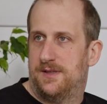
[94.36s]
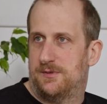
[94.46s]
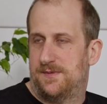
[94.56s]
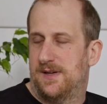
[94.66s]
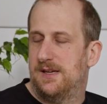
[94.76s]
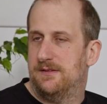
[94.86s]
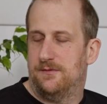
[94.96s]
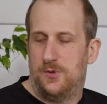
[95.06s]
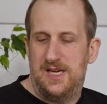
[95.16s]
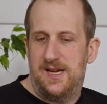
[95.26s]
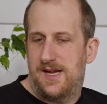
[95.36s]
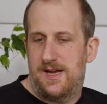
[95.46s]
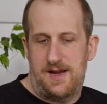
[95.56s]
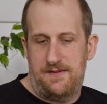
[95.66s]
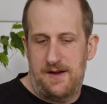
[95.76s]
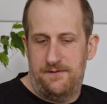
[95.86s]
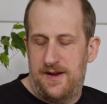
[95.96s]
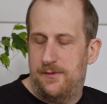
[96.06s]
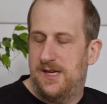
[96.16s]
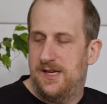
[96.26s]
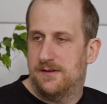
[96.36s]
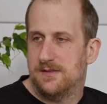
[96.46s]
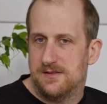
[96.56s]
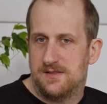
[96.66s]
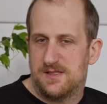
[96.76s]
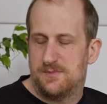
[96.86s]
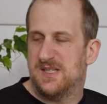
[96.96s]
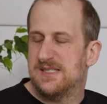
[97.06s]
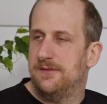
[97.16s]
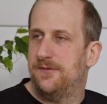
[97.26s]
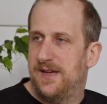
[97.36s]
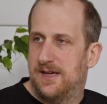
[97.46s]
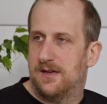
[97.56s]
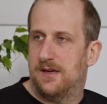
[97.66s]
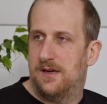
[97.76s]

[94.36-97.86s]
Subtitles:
there was really a very specific